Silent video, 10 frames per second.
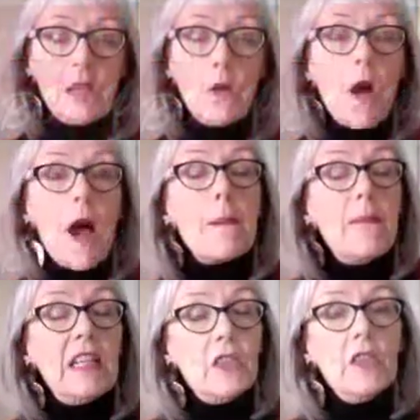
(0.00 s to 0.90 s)
So I
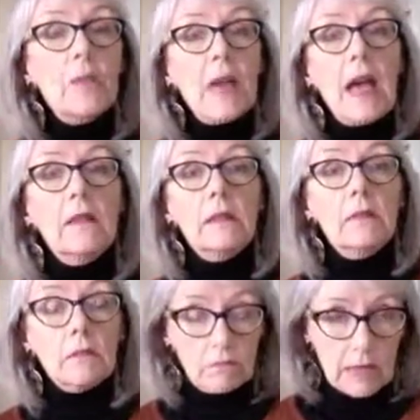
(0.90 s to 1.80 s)
mentioned about
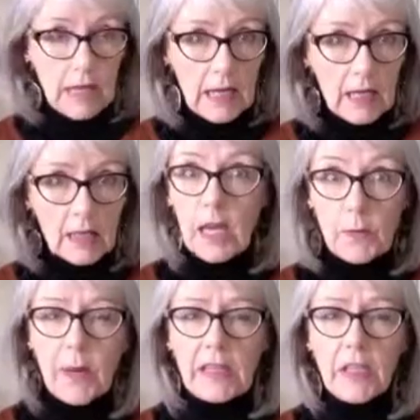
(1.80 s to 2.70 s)

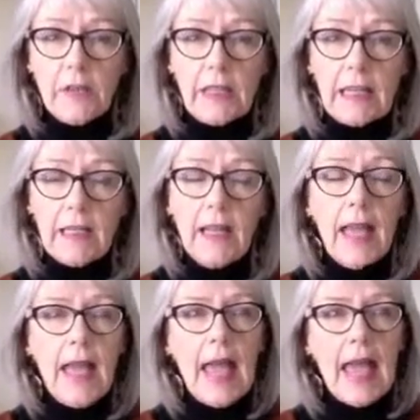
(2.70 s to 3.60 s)
gut bacteria,
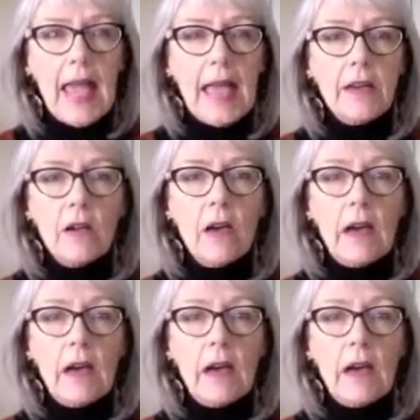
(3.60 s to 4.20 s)
and